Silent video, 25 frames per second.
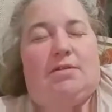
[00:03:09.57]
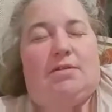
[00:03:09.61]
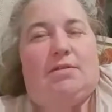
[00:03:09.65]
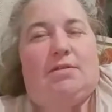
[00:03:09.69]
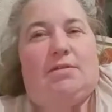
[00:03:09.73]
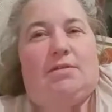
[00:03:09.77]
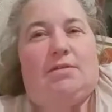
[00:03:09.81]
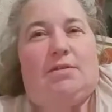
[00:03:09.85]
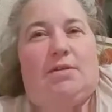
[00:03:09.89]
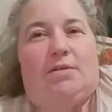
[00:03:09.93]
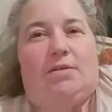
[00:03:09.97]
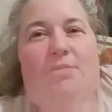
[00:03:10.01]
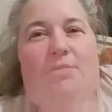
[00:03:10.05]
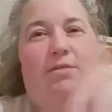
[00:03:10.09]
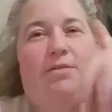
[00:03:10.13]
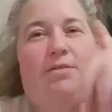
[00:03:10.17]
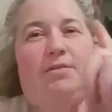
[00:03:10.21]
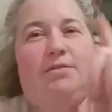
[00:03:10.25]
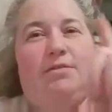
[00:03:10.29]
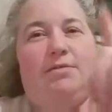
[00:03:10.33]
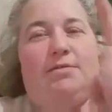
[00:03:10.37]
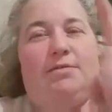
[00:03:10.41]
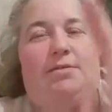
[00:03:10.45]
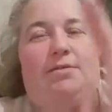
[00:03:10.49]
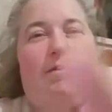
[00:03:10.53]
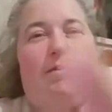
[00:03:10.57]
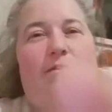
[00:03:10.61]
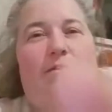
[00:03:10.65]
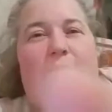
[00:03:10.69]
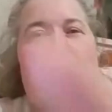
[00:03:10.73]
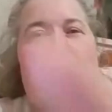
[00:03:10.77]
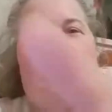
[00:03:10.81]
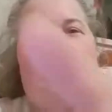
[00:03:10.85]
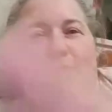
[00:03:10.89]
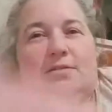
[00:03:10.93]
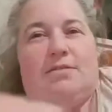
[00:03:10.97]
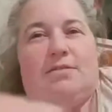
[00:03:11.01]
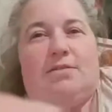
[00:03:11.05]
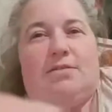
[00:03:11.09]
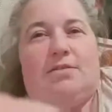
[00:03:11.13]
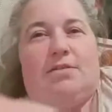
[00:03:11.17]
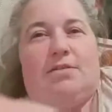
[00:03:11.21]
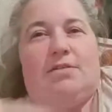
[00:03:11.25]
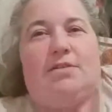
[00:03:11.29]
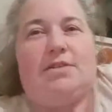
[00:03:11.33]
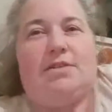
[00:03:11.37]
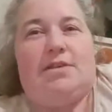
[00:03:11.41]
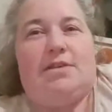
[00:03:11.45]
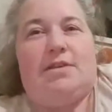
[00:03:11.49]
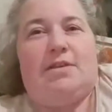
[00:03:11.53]
No, that's not
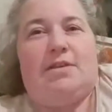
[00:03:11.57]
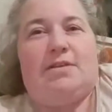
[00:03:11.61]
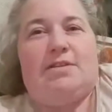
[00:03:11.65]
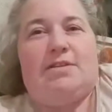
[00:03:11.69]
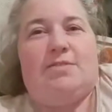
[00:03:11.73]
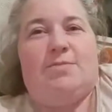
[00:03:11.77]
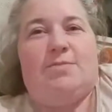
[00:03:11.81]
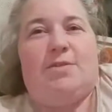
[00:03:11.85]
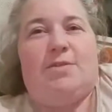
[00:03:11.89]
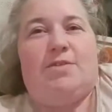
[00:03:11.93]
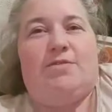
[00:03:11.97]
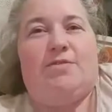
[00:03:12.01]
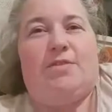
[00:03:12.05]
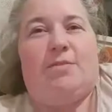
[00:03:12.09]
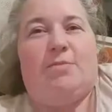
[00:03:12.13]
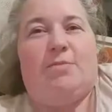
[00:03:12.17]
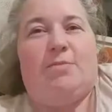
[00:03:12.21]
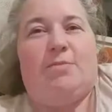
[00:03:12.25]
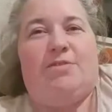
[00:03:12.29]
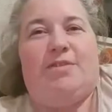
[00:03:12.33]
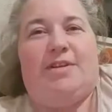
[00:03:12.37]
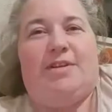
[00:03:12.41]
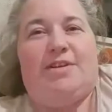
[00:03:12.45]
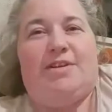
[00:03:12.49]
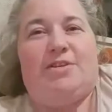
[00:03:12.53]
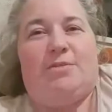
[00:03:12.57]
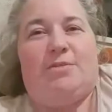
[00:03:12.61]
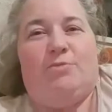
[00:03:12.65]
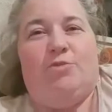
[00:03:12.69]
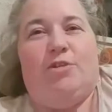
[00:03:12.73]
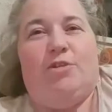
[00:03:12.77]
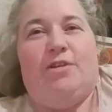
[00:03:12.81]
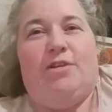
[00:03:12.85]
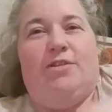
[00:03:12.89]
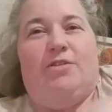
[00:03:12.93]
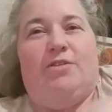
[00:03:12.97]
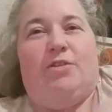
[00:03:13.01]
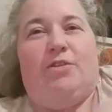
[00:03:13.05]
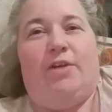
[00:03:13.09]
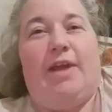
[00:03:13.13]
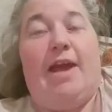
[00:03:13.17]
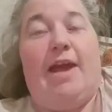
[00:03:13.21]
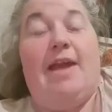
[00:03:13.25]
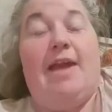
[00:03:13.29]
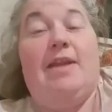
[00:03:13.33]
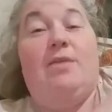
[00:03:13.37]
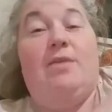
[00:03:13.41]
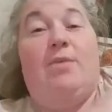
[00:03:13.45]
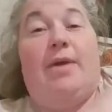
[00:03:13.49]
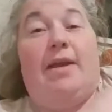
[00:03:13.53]
Darcy. That's Smith Family Ranch. I'm really sorry.
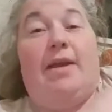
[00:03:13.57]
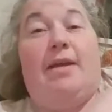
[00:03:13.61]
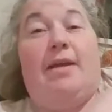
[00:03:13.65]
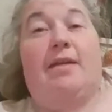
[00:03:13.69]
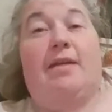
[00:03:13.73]
Anyway,